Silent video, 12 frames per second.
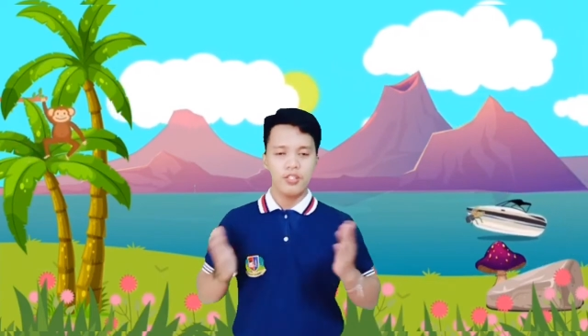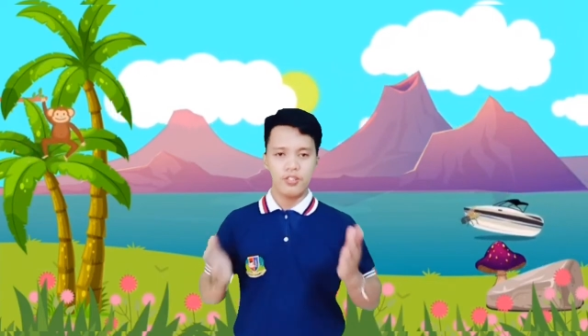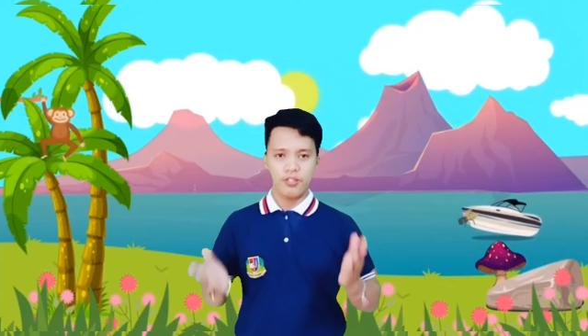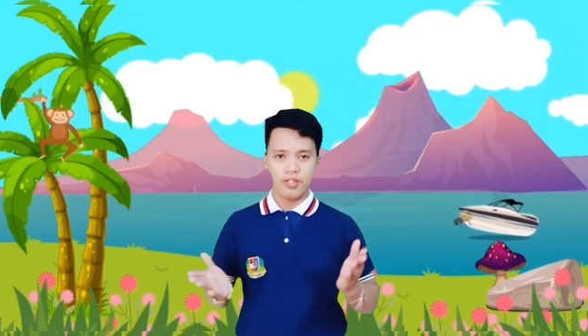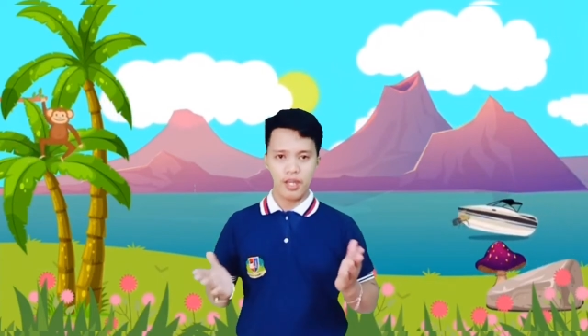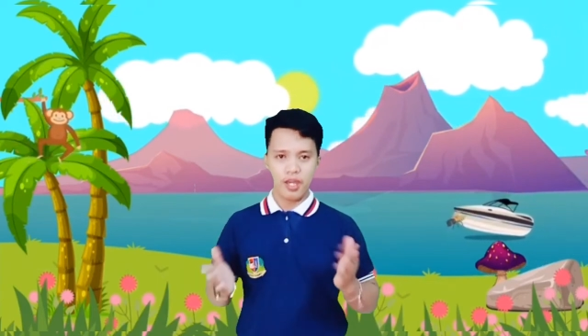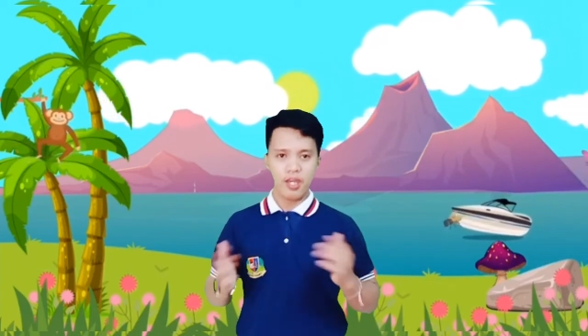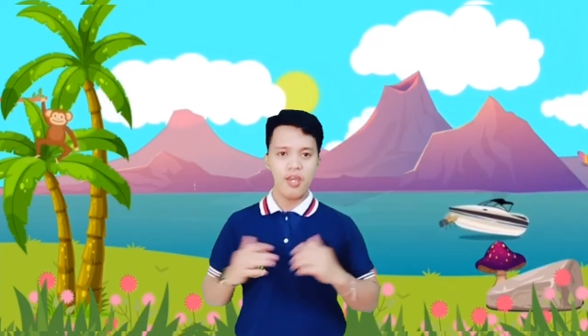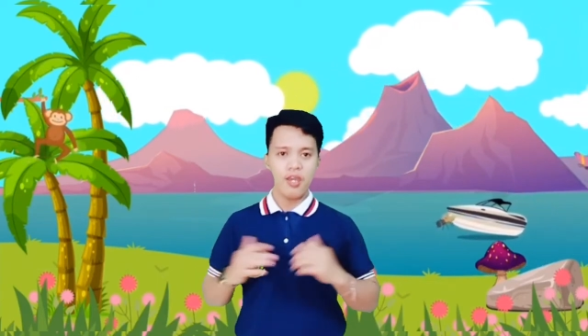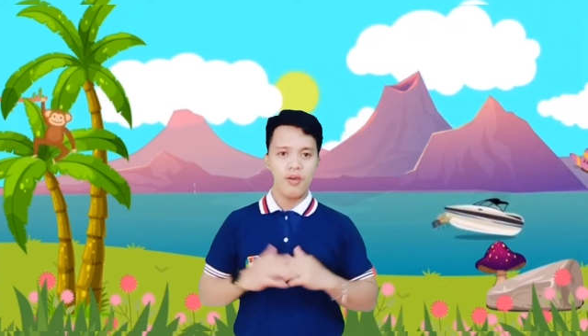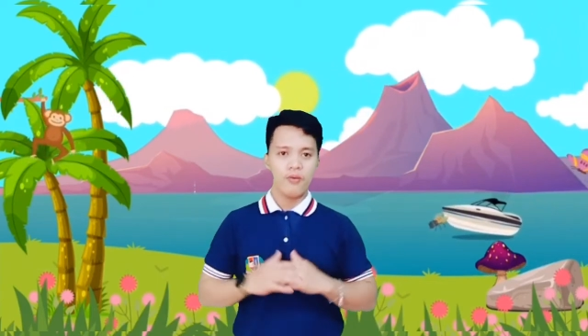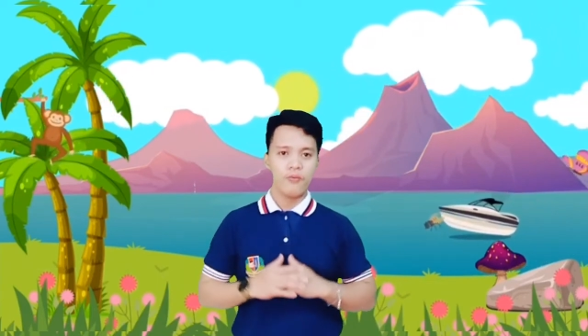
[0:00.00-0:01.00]

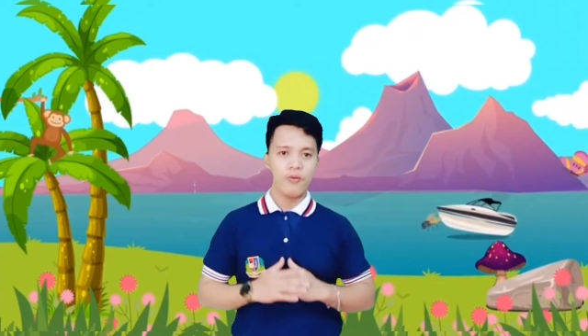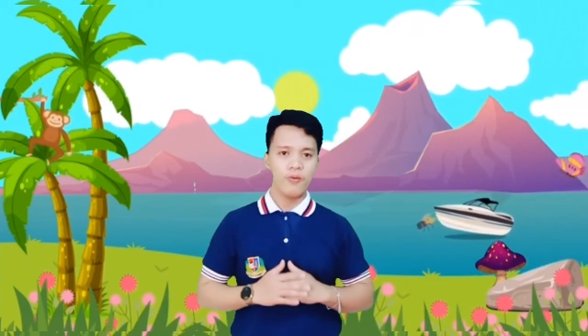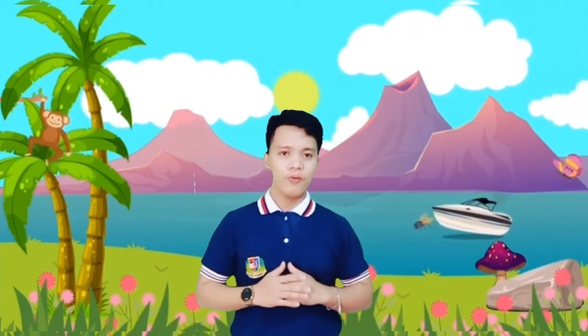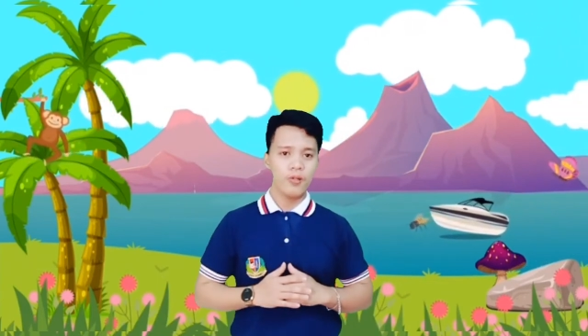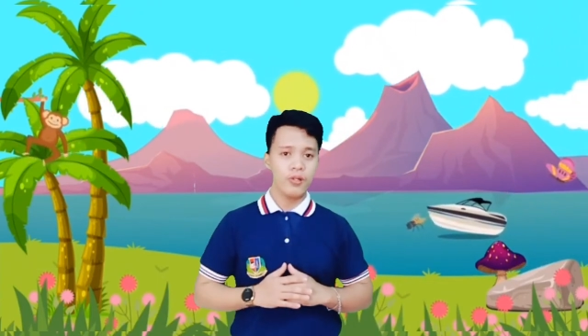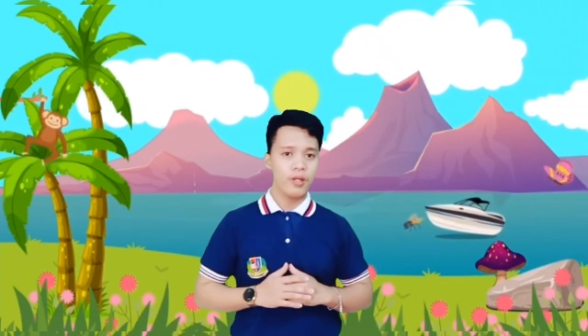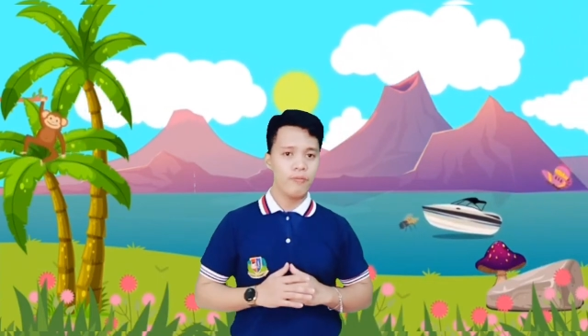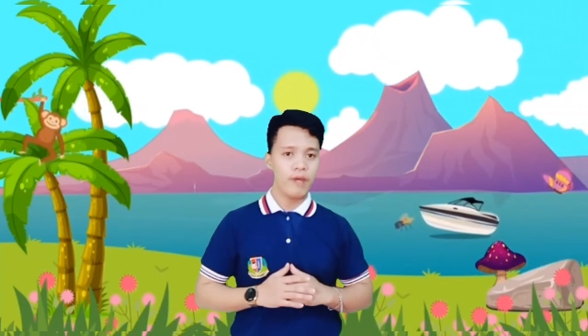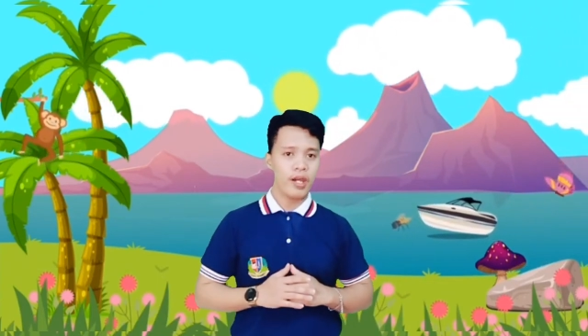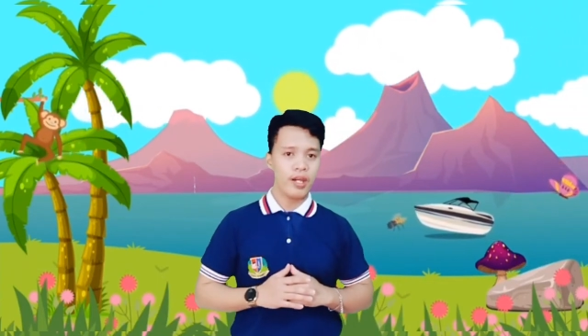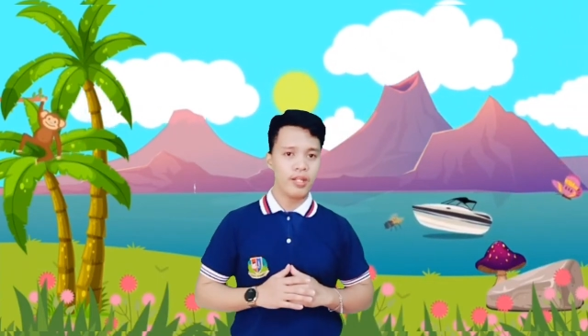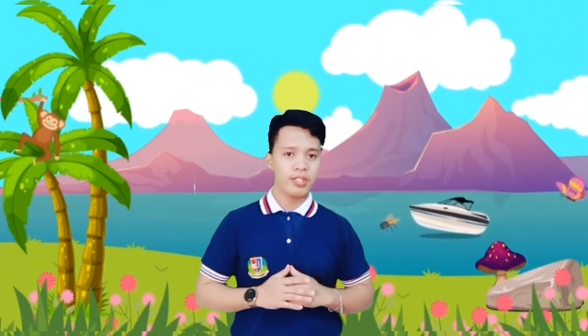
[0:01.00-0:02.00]
Today, we will learn
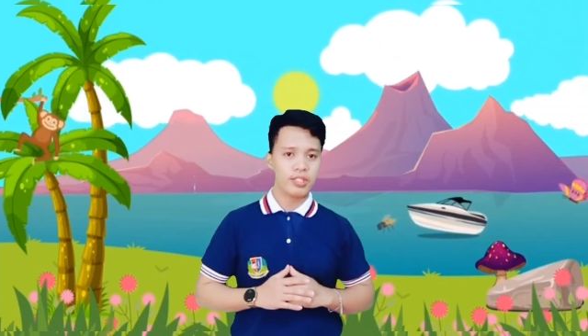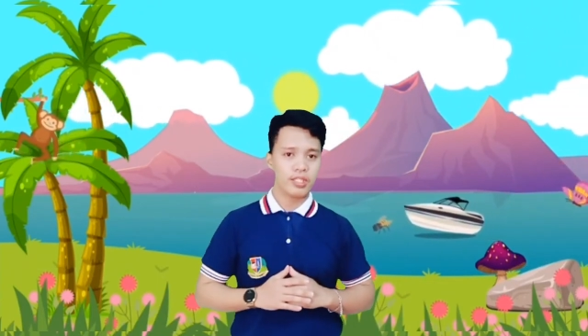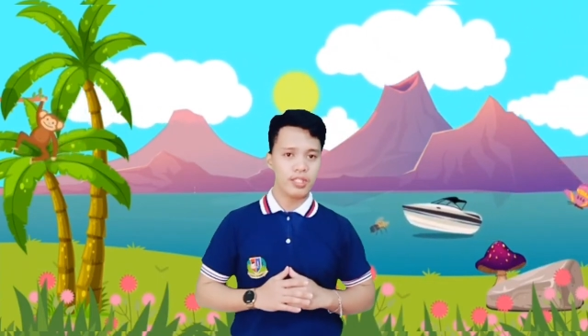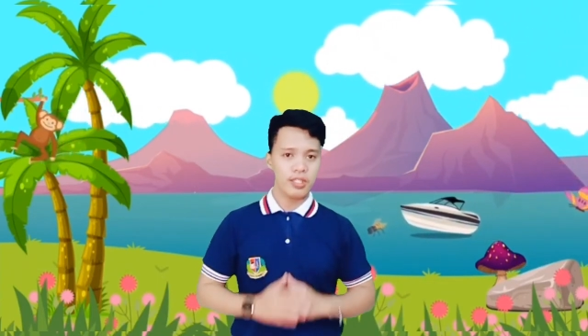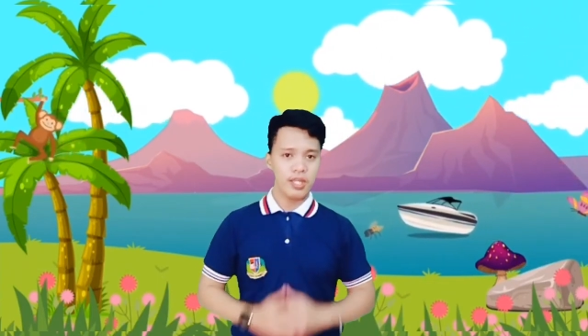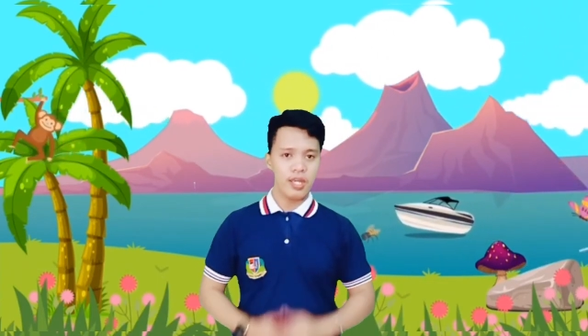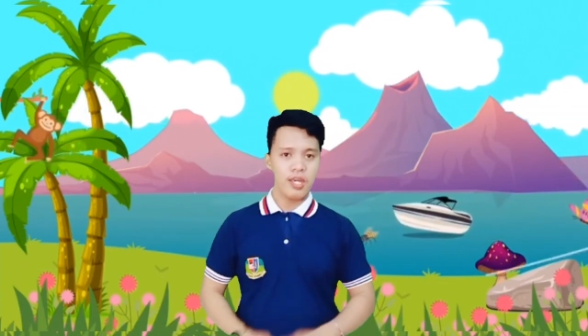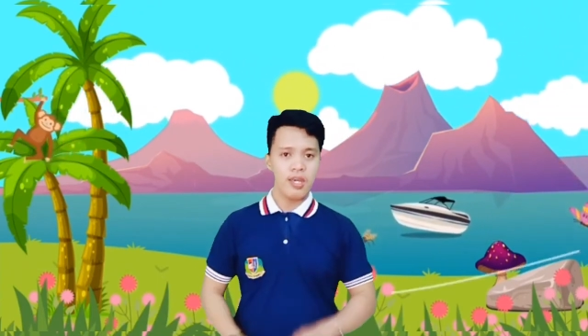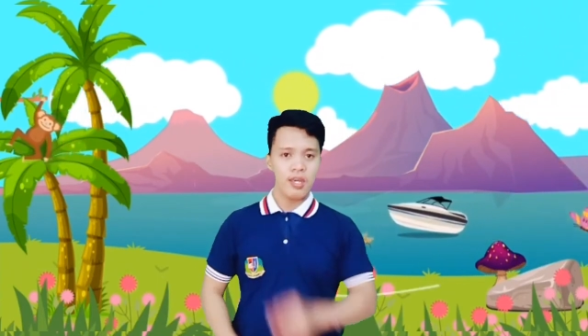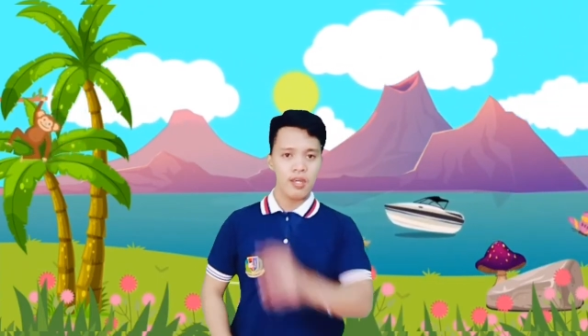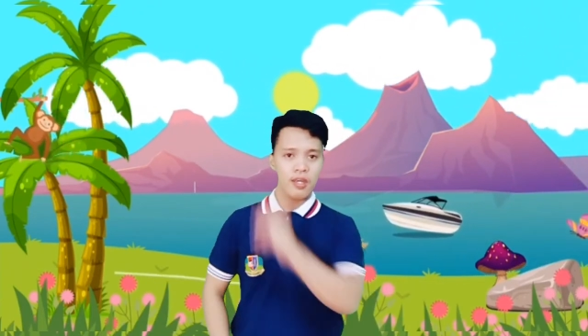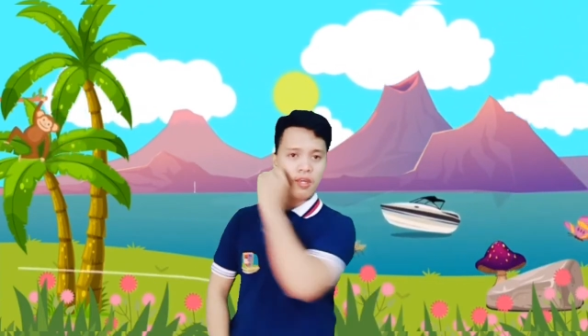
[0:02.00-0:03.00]
about
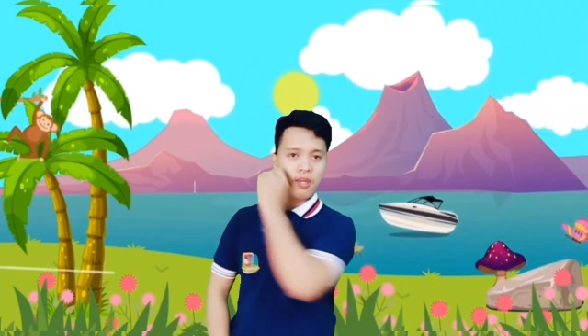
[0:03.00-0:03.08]
the